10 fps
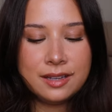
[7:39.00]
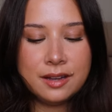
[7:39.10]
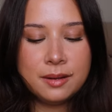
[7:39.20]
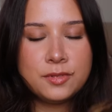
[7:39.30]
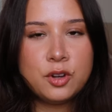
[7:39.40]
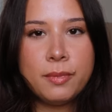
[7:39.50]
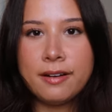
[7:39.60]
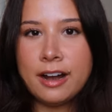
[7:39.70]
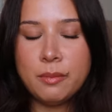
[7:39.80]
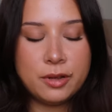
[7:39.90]
um, no
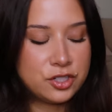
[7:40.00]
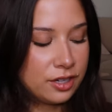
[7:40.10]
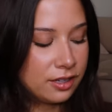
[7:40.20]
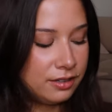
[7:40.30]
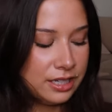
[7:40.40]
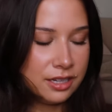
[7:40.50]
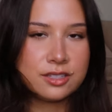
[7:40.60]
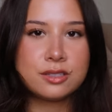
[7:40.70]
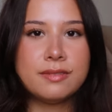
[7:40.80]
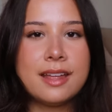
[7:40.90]
matter how much I clean it.
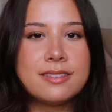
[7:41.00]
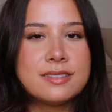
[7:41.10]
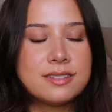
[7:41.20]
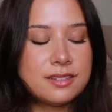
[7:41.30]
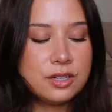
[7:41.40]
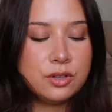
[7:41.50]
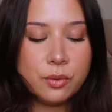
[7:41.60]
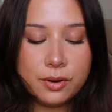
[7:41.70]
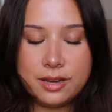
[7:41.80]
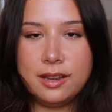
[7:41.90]
So that's
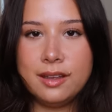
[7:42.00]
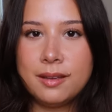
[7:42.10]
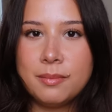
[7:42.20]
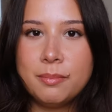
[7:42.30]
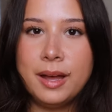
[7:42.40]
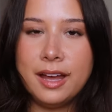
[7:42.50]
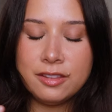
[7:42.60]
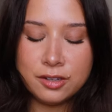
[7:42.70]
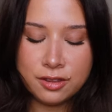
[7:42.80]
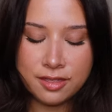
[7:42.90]
annoying. But
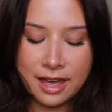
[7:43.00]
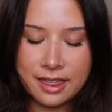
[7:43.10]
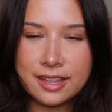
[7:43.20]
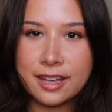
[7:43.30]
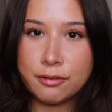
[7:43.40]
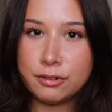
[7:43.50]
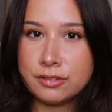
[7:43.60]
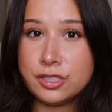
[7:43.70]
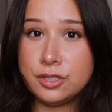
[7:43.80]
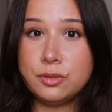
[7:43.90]
other than that, like I
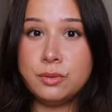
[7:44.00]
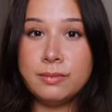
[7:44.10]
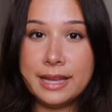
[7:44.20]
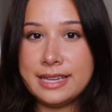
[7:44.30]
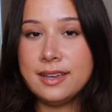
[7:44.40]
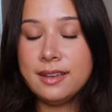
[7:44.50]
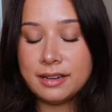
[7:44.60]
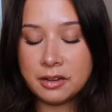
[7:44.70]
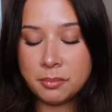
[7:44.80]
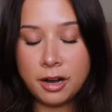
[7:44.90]
really do like it
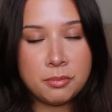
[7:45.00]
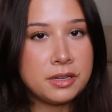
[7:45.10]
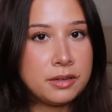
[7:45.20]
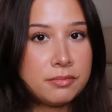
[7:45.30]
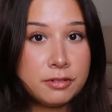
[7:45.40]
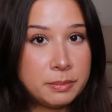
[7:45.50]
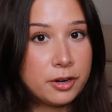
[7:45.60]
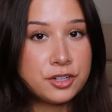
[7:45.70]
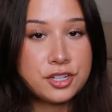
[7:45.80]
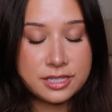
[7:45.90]
and I'd probably
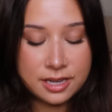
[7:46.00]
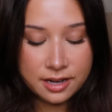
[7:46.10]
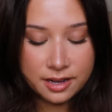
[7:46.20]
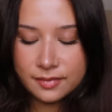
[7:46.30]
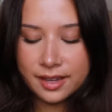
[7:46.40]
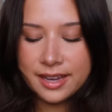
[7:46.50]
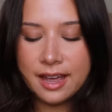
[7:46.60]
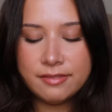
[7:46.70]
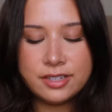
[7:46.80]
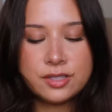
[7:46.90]
repurchase it. I
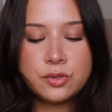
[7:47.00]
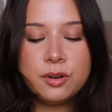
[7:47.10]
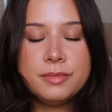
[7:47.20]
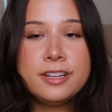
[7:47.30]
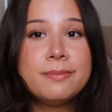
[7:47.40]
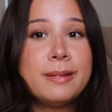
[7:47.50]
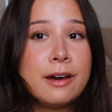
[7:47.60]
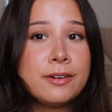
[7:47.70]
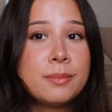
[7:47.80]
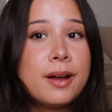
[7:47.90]
have an assortment of
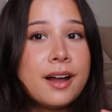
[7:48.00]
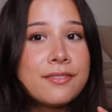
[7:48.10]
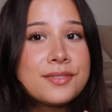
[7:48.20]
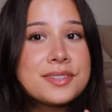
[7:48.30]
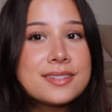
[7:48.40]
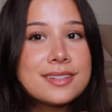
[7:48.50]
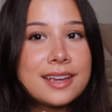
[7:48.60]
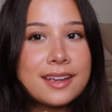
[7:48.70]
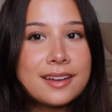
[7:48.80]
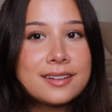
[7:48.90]
powder puffs
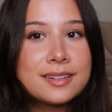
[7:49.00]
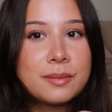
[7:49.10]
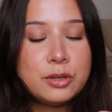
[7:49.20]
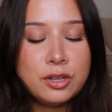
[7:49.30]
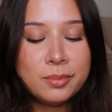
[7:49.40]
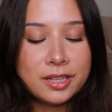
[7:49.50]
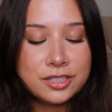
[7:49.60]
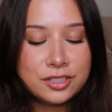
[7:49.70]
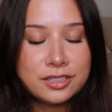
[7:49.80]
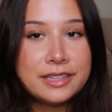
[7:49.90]
and a beauty
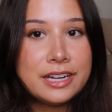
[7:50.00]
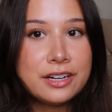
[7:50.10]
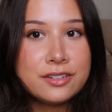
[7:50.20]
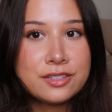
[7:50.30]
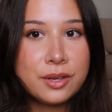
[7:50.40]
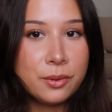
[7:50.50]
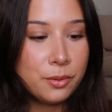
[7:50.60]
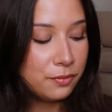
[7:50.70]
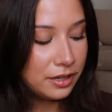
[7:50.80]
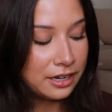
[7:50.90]
blender in there.
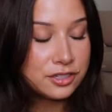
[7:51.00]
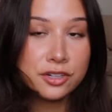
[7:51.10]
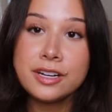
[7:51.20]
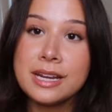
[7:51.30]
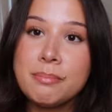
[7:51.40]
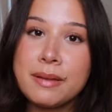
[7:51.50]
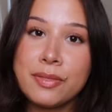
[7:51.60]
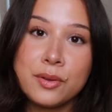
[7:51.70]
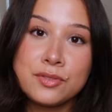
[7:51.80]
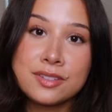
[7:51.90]
So kind of dirty, but
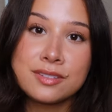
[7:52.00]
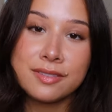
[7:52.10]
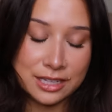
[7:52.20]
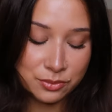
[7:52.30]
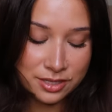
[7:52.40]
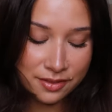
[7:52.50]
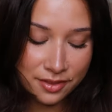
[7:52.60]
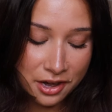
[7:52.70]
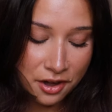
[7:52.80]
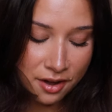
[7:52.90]
those that's what's in
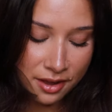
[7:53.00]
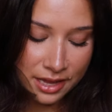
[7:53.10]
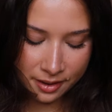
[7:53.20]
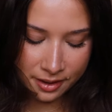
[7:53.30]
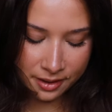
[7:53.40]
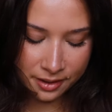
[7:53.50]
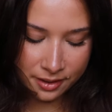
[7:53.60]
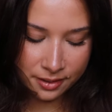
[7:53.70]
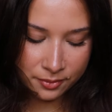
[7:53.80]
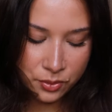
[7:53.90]
there.
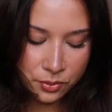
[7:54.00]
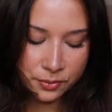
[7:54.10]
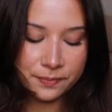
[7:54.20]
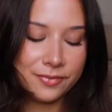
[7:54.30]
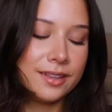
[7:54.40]
Uh, ooh,